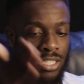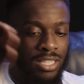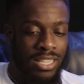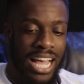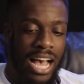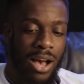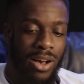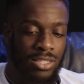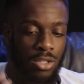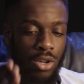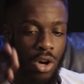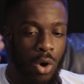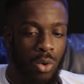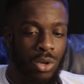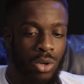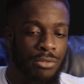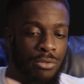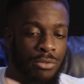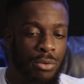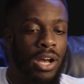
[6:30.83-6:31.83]
And now, as I got
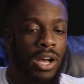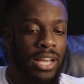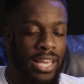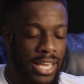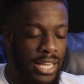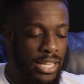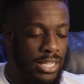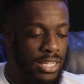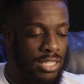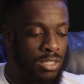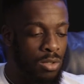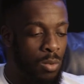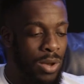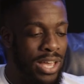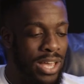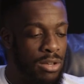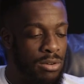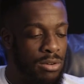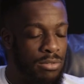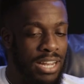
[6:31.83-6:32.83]
older, I thought, okay, there's a
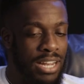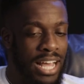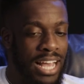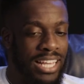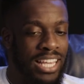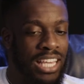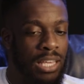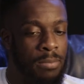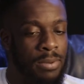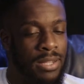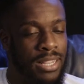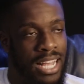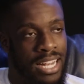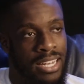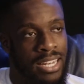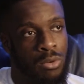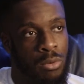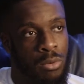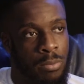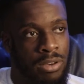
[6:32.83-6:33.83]
way of like keeping that
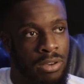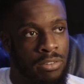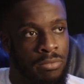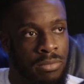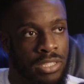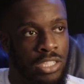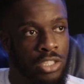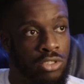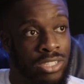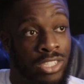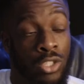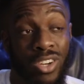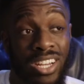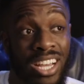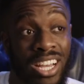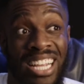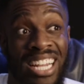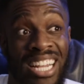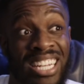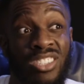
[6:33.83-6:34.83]
little bit of mystery.
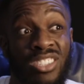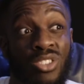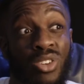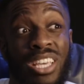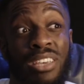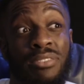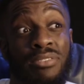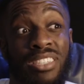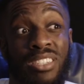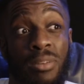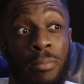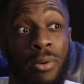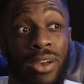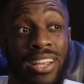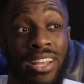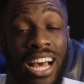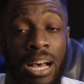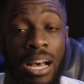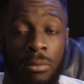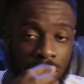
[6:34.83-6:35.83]
And it's not even the
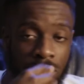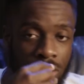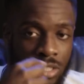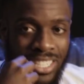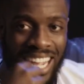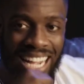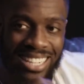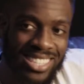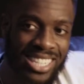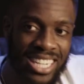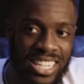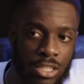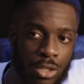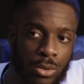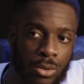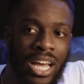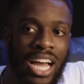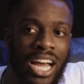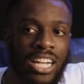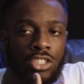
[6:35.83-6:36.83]
point that I'm tactically
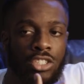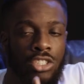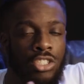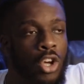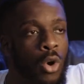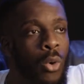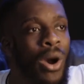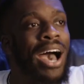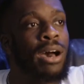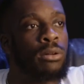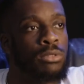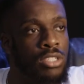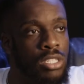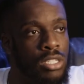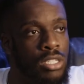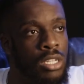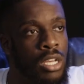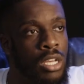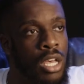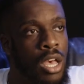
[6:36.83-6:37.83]
doing it. I just know how
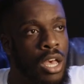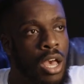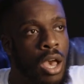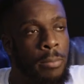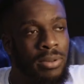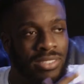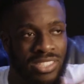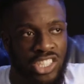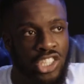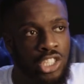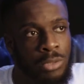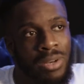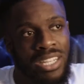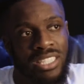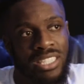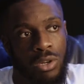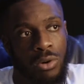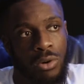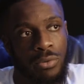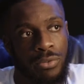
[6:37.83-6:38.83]
to position
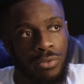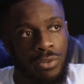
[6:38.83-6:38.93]
myself.